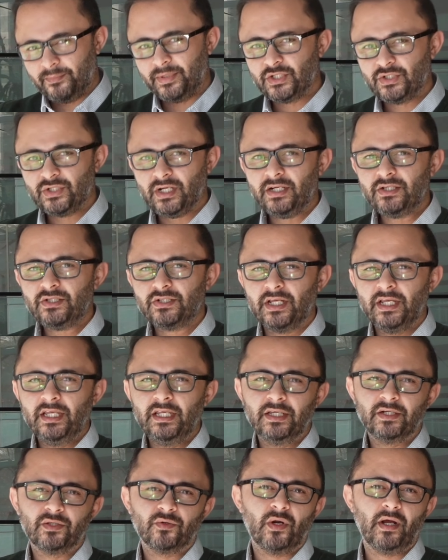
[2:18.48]

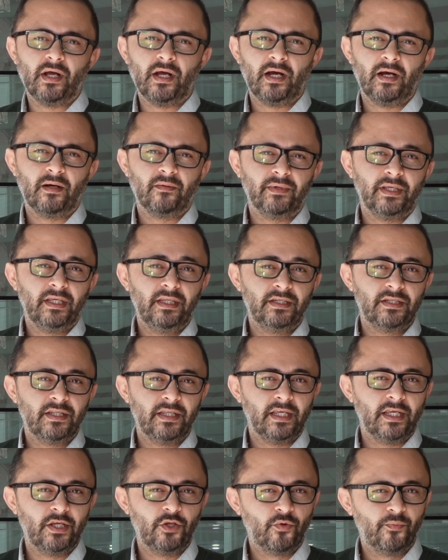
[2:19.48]
Başakşehir, in
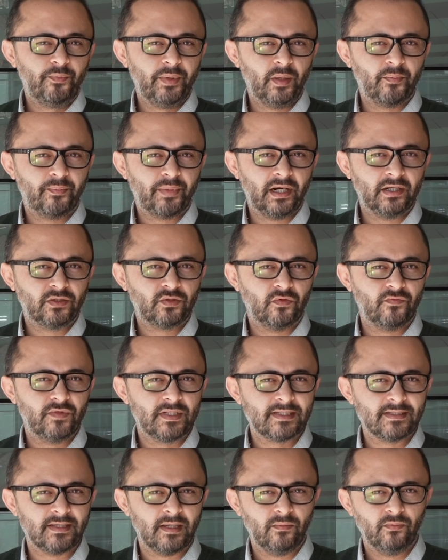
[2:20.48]
the European part
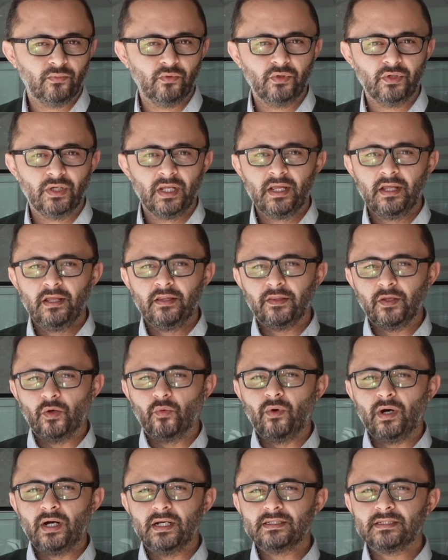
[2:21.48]
of Istanbul,
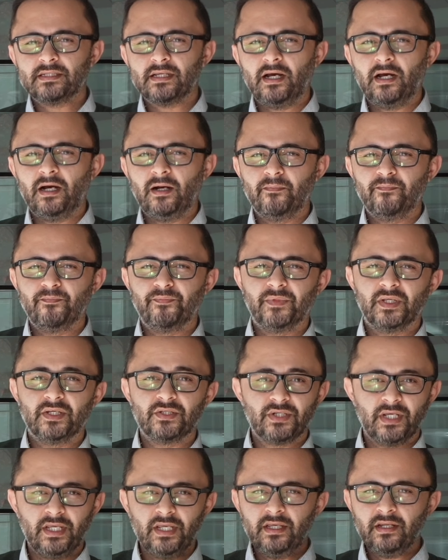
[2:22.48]
there was
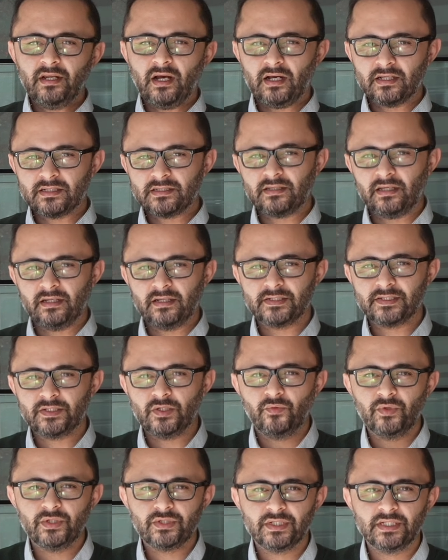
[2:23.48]
Şehir
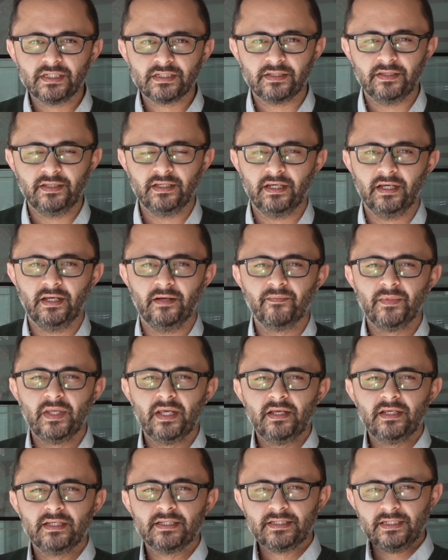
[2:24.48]
Hastanesi, which is the
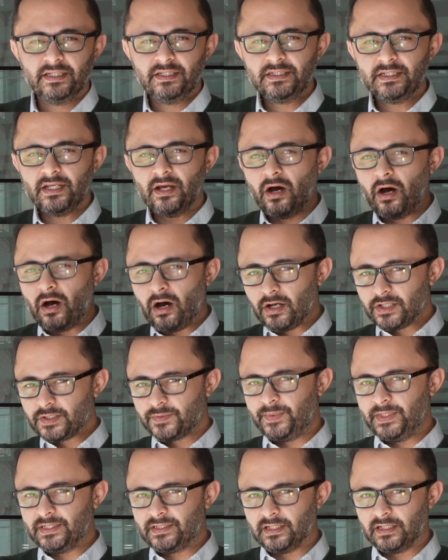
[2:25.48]
city
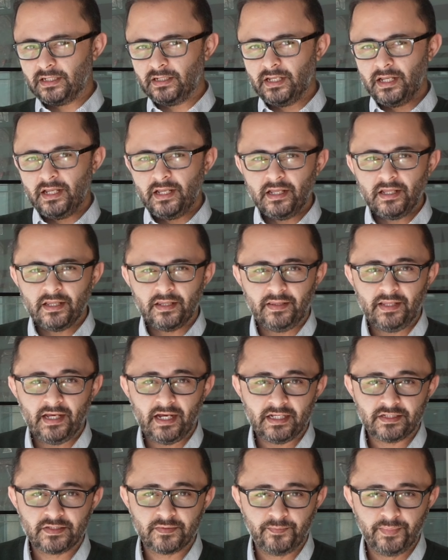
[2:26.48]
hospital
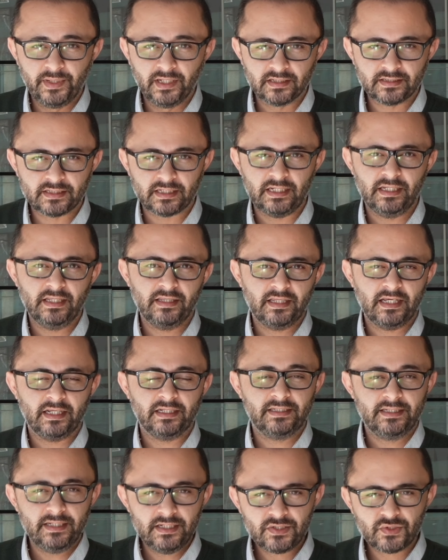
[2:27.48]
that built in
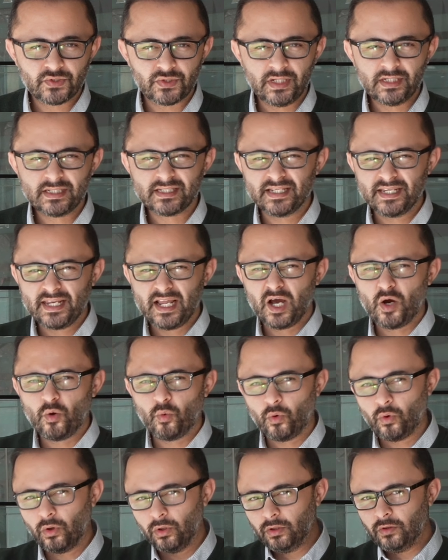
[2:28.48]
the districts.
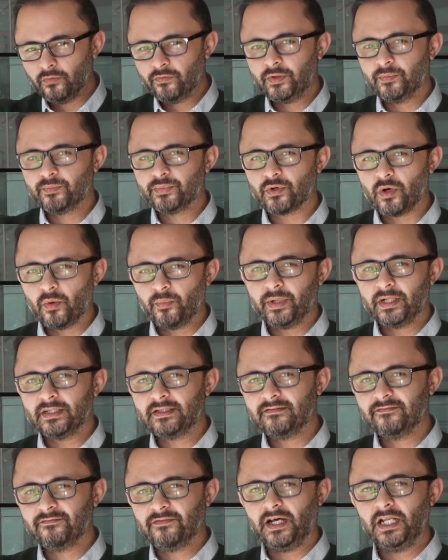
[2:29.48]
Now all of the
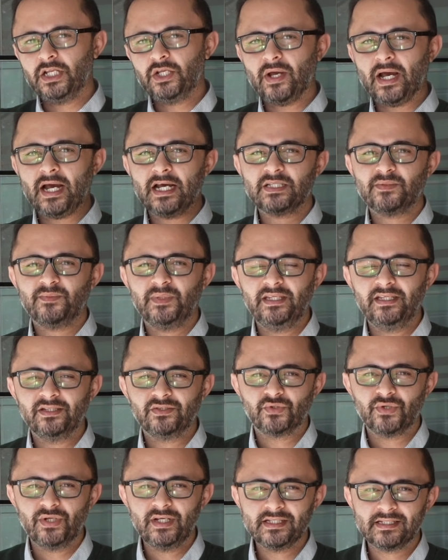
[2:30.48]
property value has been
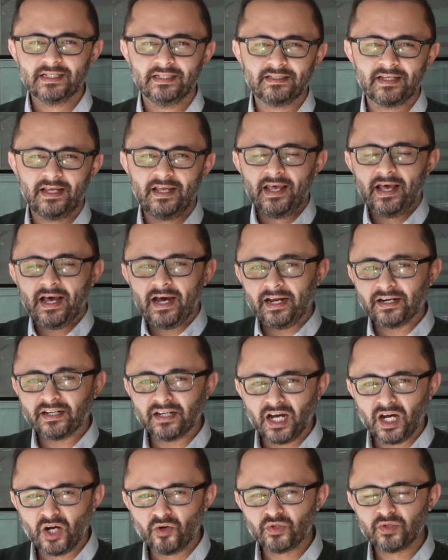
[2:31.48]
increased
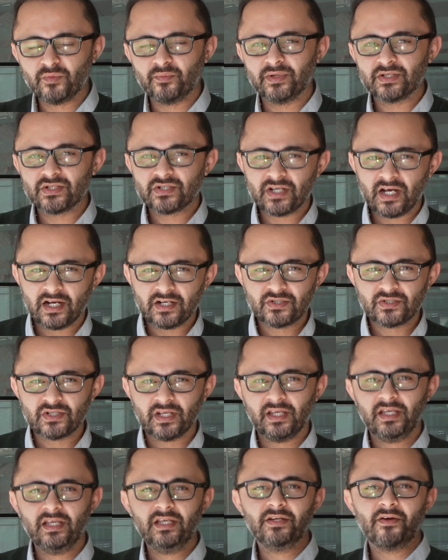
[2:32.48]
around
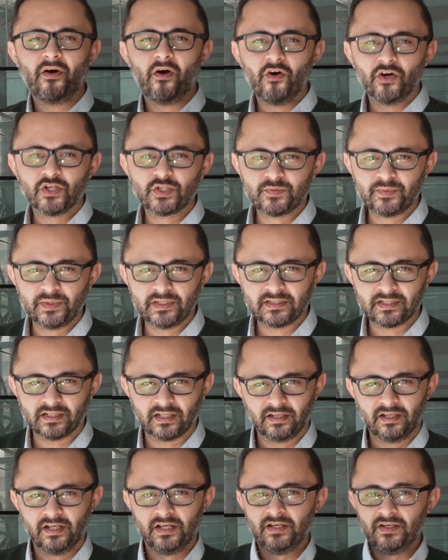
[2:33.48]
Başakşehir
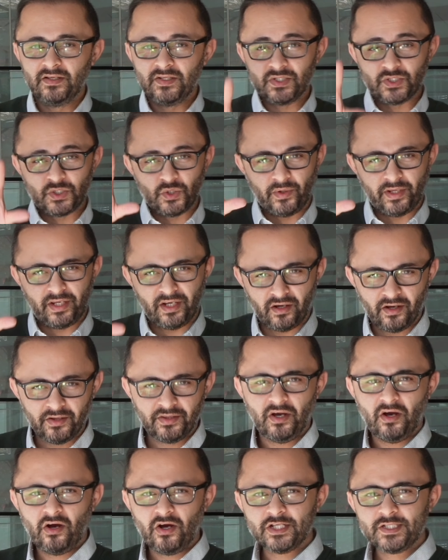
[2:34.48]
Hospital. So
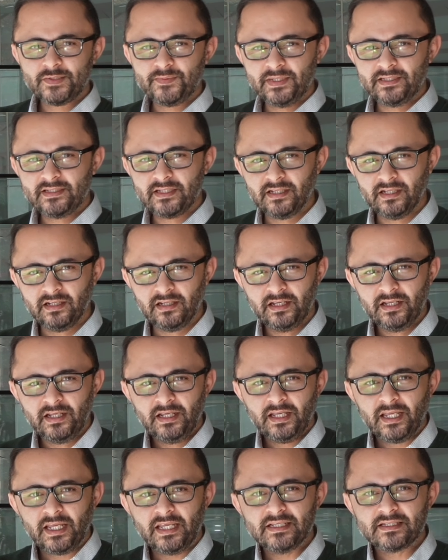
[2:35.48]
another hospital
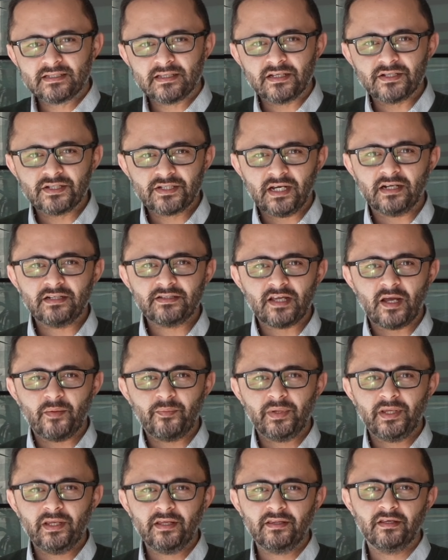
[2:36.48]
in
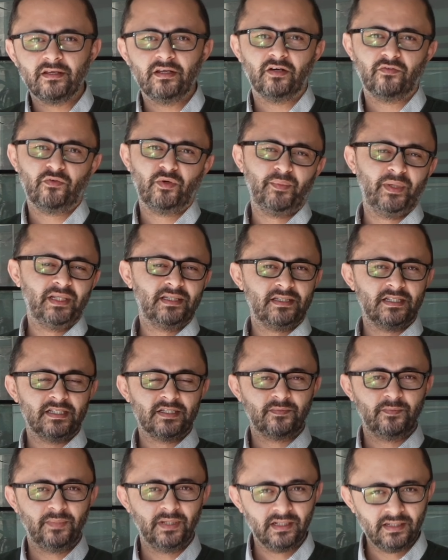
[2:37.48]
Sancaktepe, the government
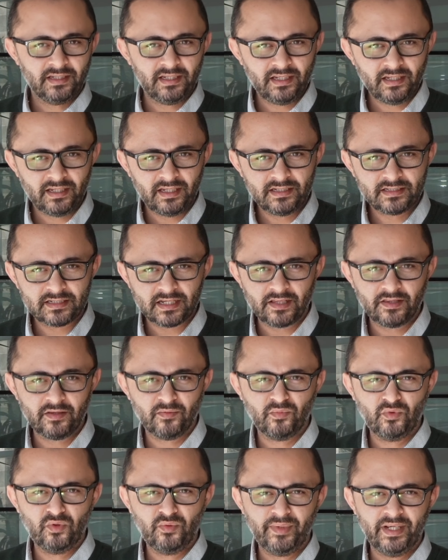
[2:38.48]
is building it
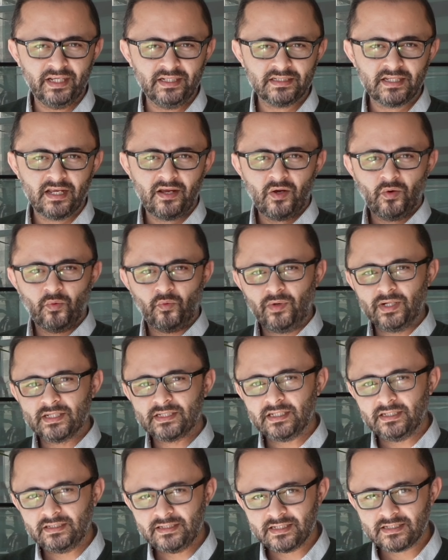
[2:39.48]
at the moment.
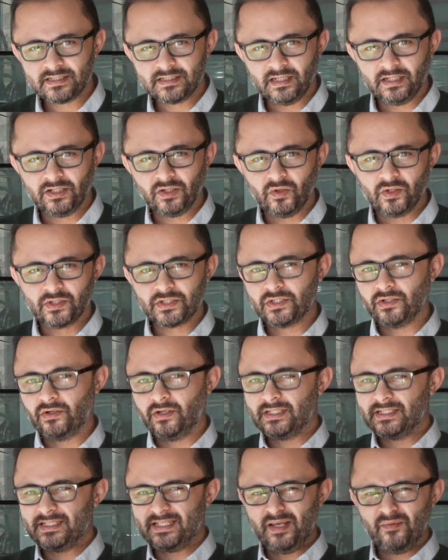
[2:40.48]
Once it is done,
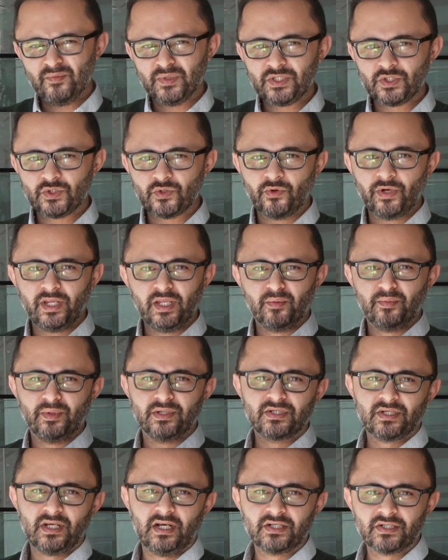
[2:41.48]
also same story in
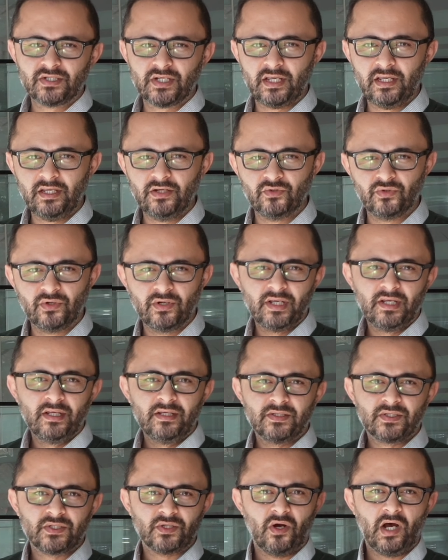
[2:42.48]
Başakşehir.
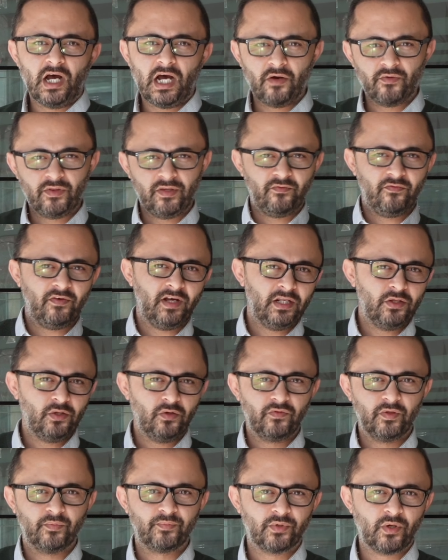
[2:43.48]
So how the
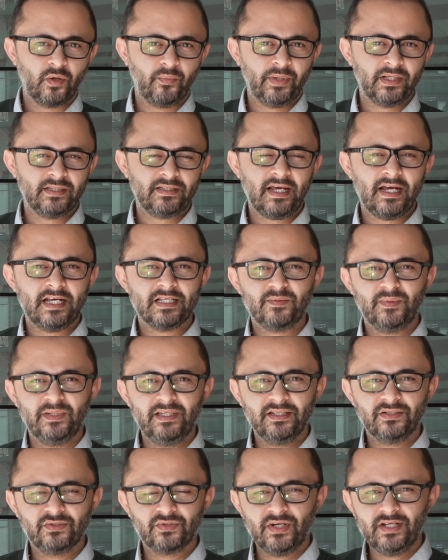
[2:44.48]
value of the property has
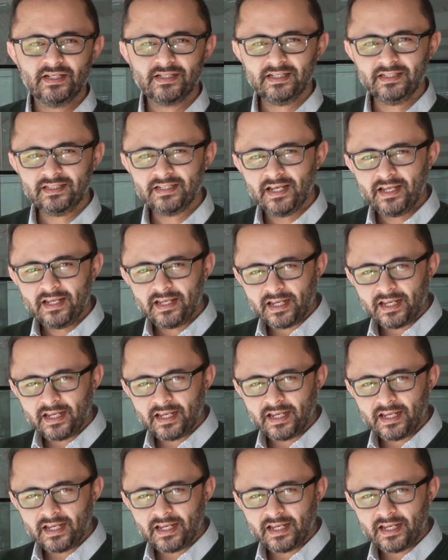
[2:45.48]
been increased.